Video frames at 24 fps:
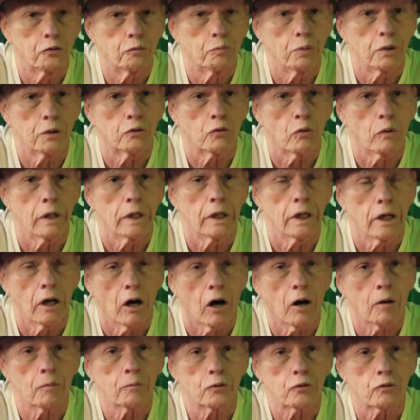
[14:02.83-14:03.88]
between the
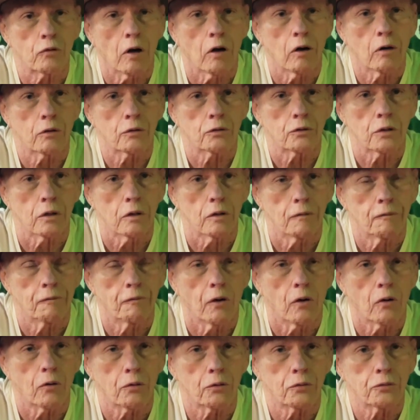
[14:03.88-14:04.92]
Armstrongs and the
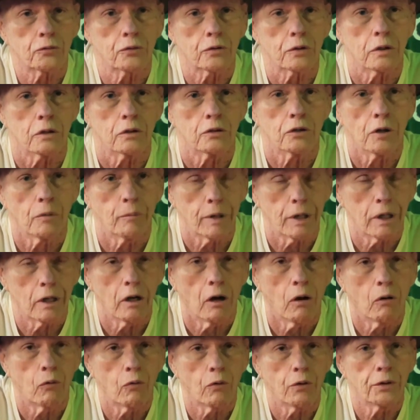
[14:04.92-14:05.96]
Fullers and Jimmy
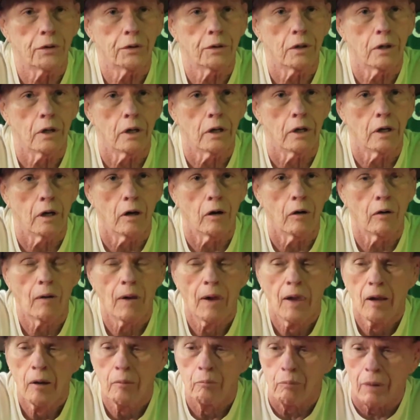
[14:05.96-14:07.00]
Golden, and
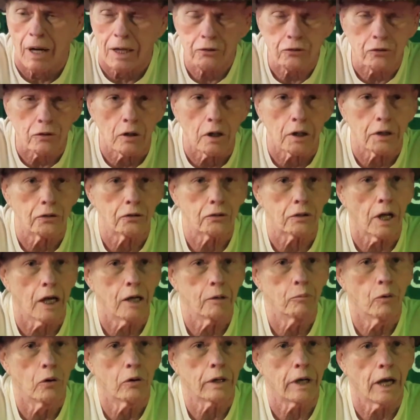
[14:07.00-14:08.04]
my stud
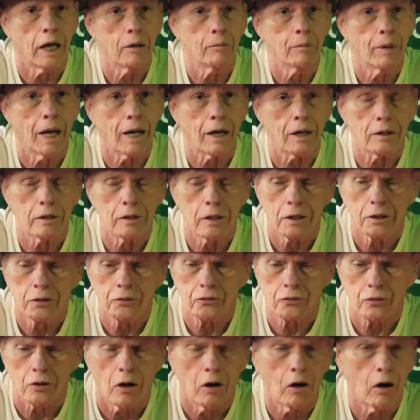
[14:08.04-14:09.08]
stable came out of
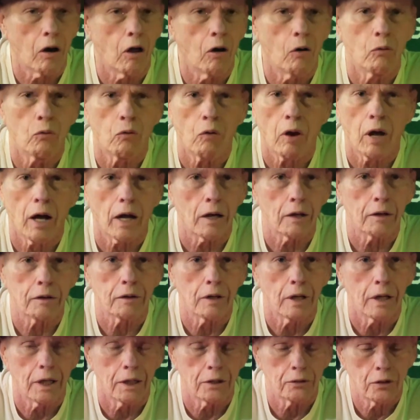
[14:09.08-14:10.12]
this, a whole lot of
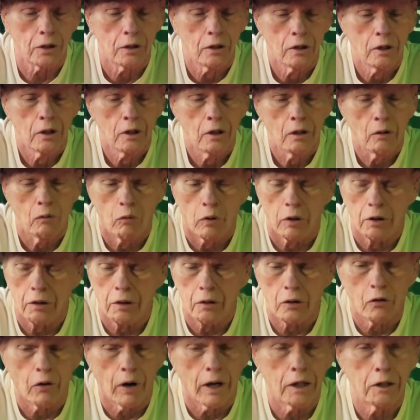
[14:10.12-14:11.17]
things. One of
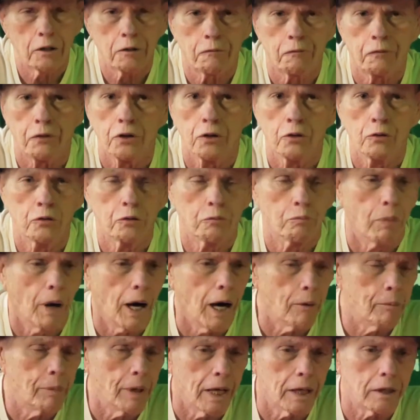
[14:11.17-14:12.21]
the greatest feuds.
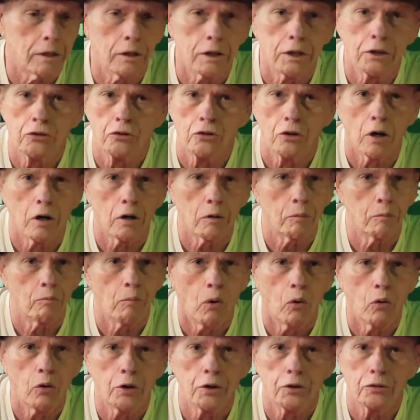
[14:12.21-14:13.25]
Bob had these young
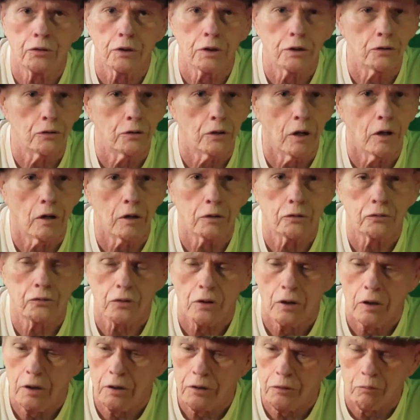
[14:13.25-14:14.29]
boys, these young
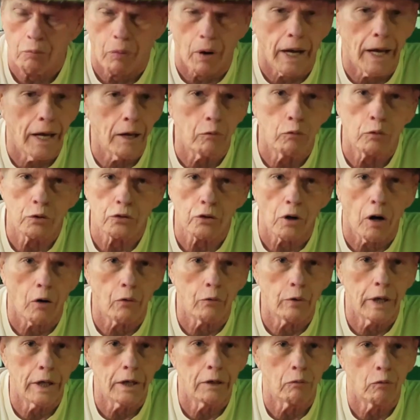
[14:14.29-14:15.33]
sons. Brad was
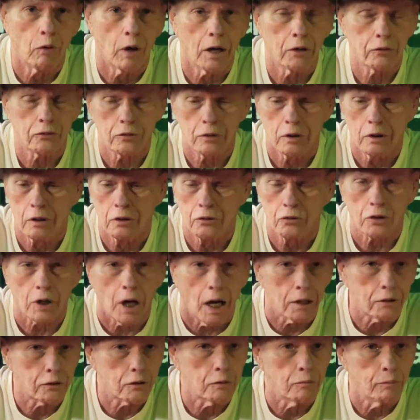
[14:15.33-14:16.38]
already wrestling.
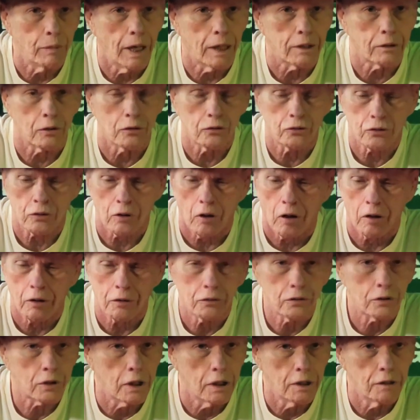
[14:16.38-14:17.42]
Scott's about to start.
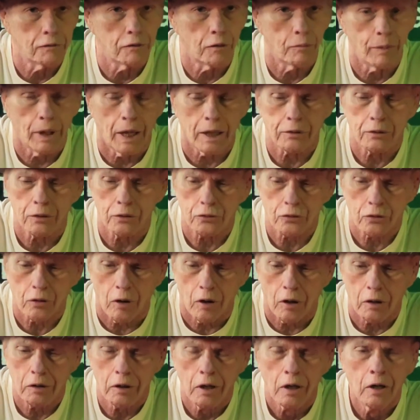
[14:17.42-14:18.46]
Steve's about to
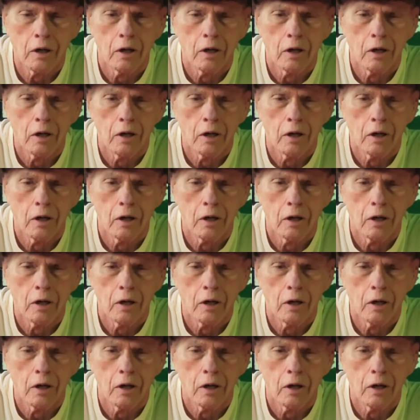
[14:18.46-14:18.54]
start.